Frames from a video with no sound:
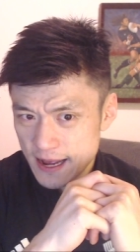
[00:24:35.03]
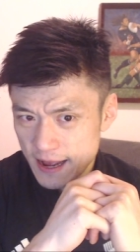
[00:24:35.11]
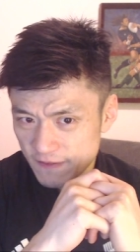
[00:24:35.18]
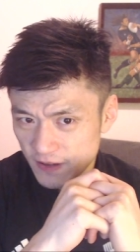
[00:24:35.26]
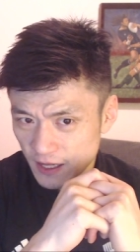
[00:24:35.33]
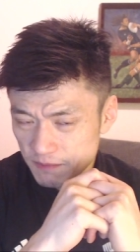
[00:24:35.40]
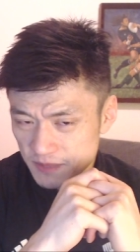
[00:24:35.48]

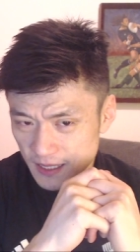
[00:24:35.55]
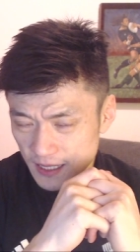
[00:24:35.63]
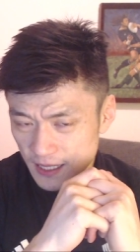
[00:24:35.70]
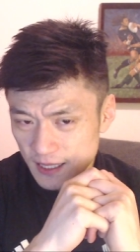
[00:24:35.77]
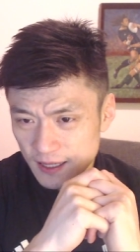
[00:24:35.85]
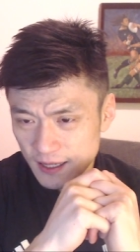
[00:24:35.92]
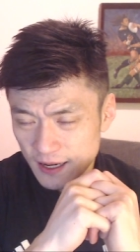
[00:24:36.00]

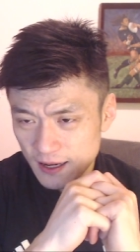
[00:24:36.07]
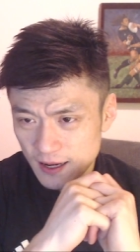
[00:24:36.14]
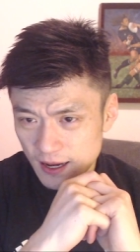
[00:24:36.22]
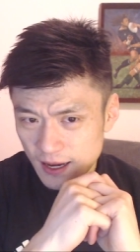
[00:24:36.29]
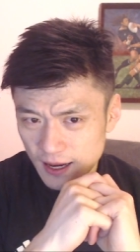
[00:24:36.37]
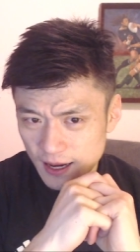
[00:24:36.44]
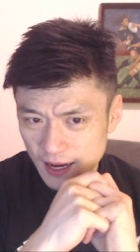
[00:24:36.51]
Willemse
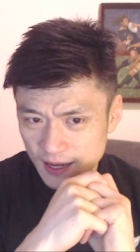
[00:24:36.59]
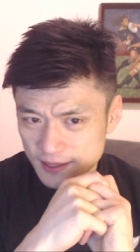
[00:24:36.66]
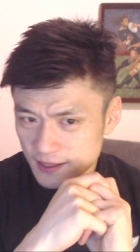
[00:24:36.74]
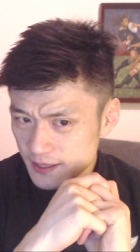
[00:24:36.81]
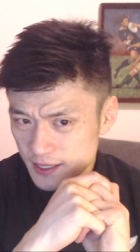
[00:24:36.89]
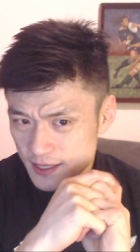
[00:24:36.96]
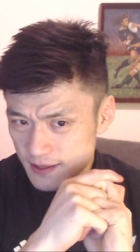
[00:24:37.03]

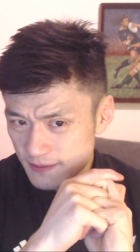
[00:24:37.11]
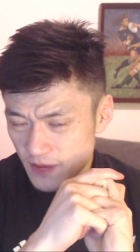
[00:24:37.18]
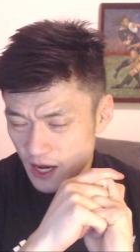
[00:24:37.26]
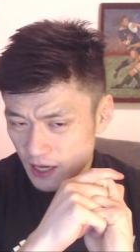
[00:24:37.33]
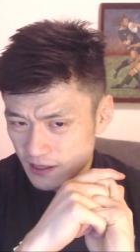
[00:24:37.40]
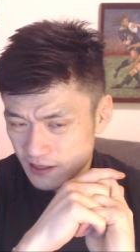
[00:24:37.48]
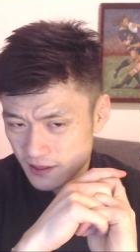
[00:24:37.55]
center,
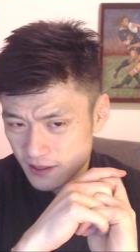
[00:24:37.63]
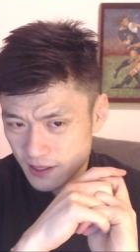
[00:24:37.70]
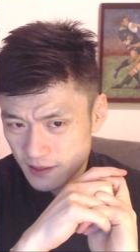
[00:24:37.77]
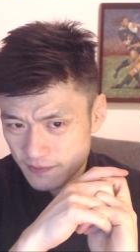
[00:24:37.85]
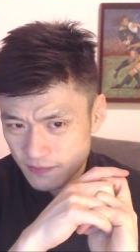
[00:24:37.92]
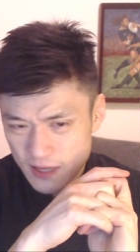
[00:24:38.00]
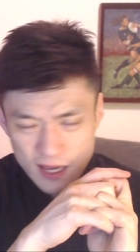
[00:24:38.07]
outside center.
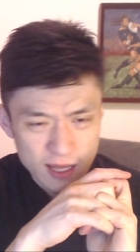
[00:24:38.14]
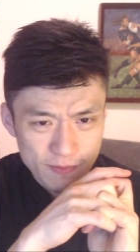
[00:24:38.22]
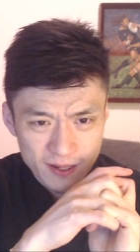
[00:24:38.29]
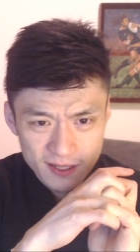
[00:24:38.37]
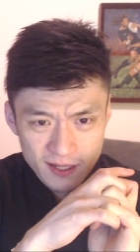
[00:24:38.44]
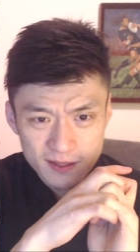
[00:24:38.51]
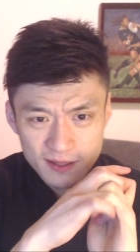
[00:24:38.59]
Yeah, that
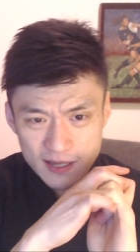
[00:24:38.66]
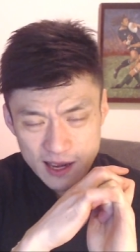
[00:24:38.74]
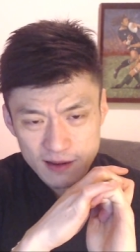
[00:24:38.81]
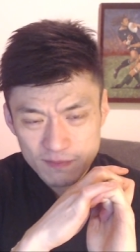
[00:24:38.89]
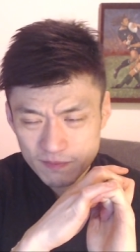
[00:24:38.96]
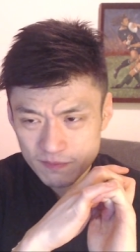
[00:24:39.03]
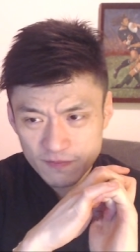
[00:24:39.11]
makes sense. Yeah,
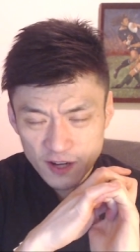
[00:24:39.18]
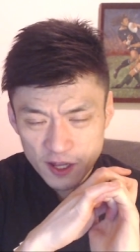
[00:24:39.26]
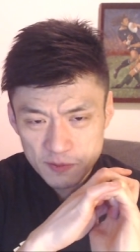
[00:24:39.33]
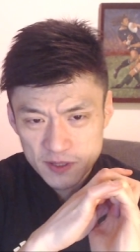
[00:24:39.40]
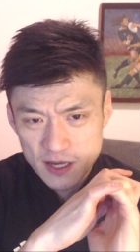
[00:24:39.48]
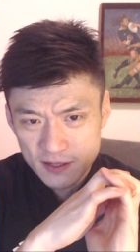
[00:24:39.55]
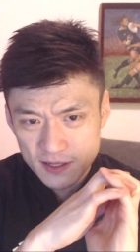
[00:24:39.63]

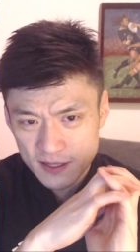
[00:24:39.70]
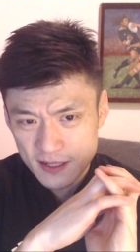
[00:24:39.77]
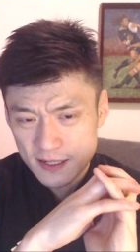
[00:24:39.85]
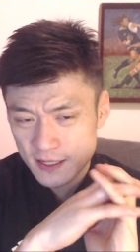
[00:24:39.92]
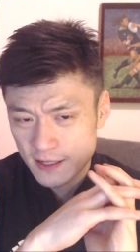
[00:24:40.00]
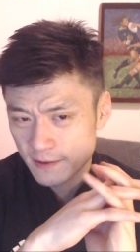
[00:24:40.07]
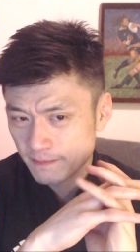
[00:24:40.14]
Willemse outside
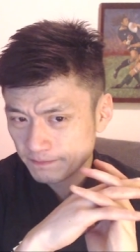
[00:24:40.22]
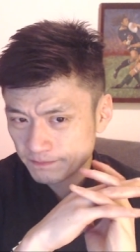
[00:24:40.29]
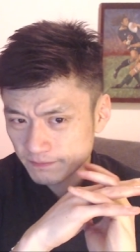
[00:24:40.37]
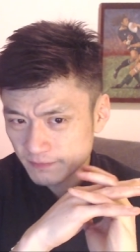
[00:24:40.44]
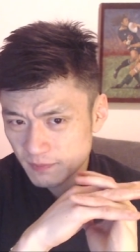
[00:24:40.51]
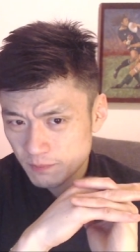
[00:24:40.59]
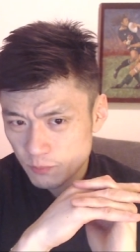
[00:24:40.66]
center.
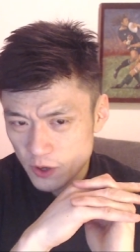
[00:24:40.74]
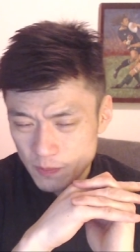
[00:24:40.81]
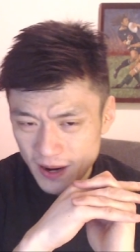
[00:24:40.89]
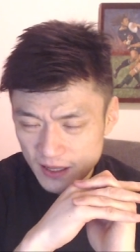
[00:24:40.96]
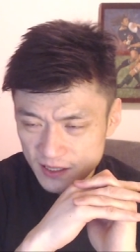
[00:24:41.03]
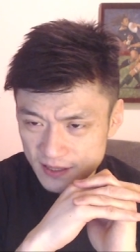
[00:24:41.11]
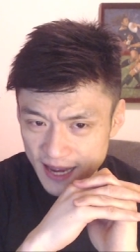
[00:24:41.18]
Bring
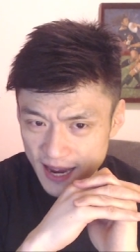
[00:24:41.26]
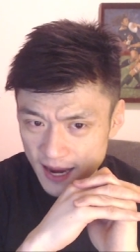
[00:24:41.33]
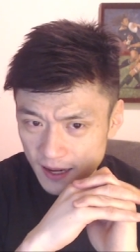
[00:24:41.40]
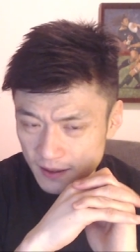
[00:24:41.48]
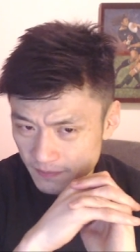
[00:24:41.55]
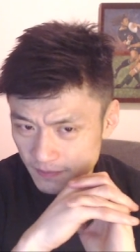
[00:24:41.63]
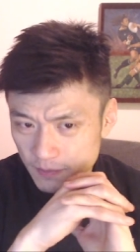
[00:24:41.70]
back
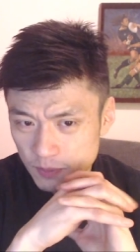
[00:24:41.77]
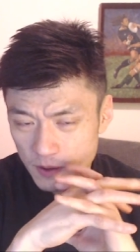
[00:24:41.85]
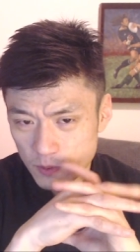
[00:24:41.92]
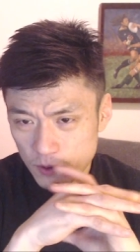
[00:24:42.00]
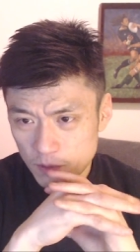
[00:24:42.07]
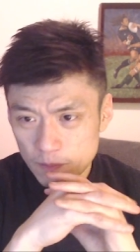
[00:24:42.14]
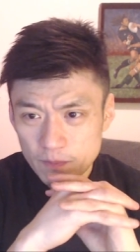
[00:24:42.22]
Stein, put
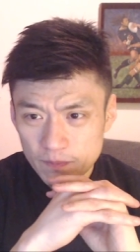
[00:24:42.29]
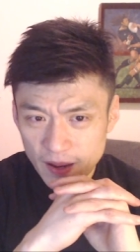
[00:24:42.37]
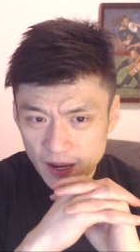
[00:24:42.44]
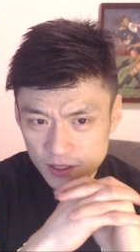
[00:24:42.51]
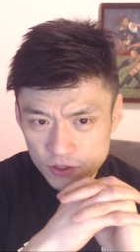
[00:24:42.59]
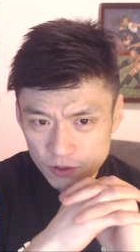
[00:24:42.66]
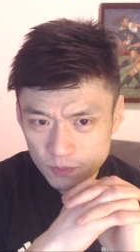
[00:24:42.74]
him on the
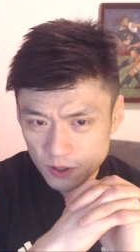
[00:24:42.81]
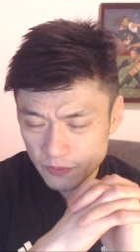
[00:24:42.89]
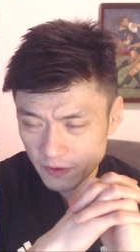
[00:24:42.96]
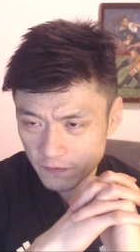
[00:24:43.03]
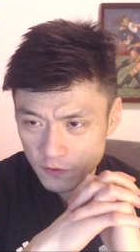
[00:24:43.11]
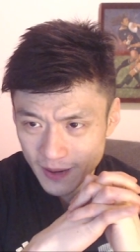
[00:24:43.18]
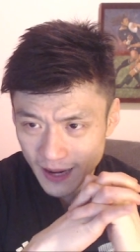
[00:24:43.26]
bench or put him on the
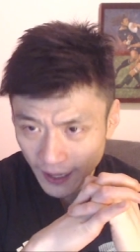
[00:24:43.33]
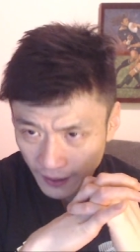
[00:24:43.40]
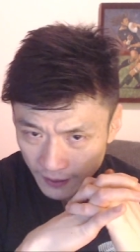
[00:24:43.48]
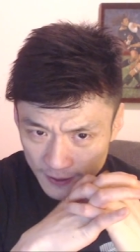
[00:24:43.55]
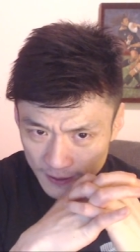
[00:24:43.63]
fullback.